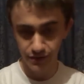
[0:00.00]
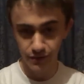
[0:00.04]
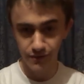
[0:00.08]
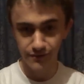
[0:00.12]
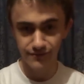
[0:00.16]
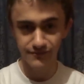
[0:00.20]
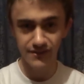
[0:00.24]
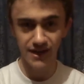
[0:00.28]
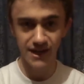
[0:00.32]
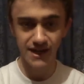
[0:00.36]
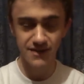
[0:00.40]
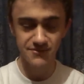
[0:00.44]
you're a
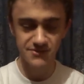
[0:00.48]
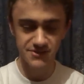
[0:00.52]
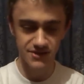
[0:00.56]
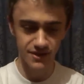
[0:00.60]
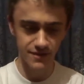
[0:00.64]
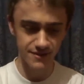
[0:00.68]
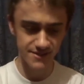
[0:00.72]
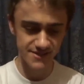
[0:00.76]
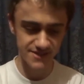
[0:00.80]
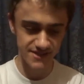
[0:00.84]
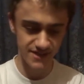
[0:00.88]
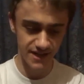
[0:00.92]
fan of
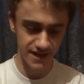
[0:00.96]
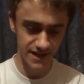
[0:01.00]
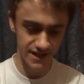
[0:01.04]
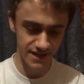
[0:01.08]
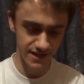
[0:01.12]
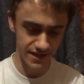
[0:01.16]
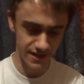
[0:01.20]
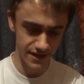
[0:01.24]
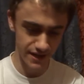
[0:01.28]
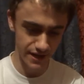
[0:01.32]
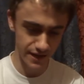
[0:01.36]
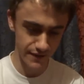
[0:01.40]
Scott
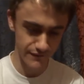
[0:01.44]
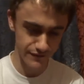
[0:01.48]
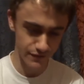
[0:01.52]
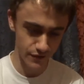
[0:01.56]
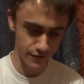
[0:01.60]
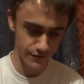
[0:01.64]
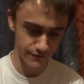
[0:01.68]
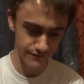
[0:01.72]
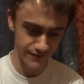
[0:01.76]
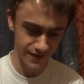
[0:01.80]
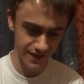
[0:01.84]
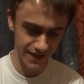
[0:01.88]
Snyder, if
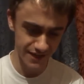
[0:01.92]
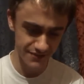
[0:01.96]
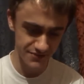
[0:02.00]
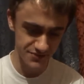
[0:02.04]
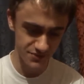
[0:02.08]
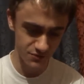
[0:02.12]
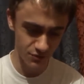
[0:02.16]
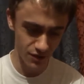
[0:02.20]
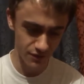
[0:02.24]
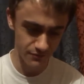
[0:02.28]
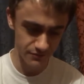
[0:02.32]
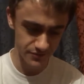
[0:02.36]
you're a fan of
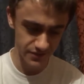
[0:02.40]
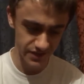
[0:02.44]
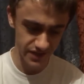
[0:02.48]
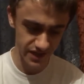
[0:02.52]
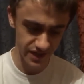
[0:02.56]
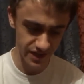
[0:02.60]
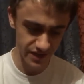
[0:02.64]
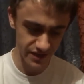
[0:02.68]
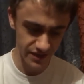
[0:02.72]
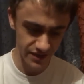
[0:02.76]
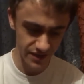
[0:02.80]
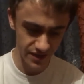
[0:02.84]
Swamp
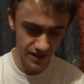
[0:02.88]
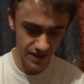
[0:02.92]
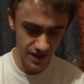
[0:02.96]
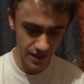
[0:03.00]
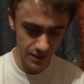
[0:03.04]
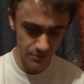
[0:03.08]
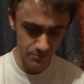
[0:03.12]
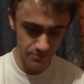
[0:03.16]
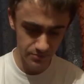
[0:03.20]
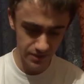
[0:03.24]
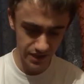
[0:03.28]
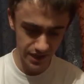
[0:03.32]
Thing,
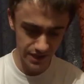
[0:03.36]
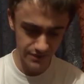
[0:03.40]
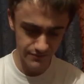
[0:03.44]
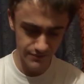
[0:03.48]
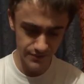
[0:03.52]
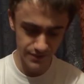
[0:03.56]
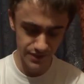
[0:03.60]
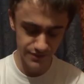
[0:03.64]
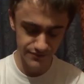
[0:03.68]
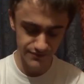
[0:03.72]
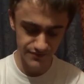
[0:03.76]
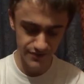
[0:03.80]
be it
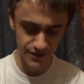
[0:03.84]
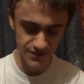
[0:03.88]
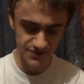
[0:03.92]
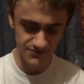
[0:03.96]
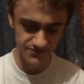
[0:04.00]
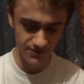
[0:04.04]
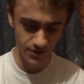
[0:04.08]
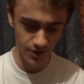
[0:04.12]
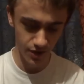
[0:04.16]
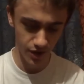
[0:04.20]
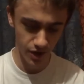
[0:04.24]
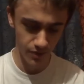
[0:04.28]
from the first
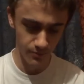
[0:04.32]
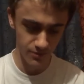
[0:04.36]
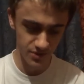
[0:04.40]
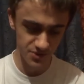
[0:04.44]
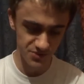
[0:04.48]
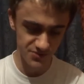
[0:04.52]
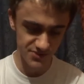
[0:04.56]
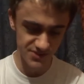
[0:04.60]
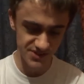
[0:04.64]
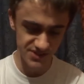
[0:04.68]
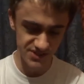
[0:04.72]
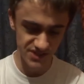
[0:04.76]
volume,
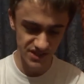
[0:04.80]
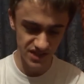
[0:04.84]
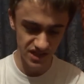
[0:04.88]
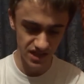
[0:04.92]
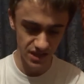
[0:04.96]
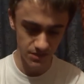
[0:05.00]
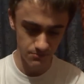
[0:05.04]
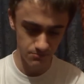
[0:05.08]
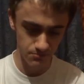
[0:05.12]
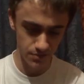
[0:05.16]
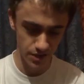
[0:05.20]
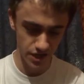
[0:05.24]
which was
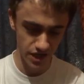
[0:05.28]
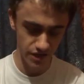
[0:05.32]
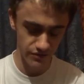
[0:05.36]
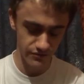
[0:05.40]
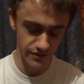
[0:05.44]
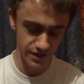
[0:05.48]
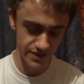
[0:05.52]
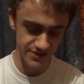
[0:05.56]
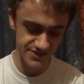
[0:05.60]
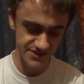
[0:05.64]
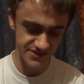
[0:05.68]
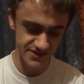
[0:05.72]
the
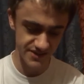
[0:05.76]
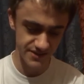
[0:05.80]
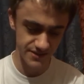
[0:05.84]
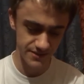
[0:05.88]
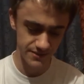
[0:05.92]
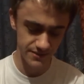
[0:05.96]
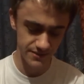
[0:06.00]
was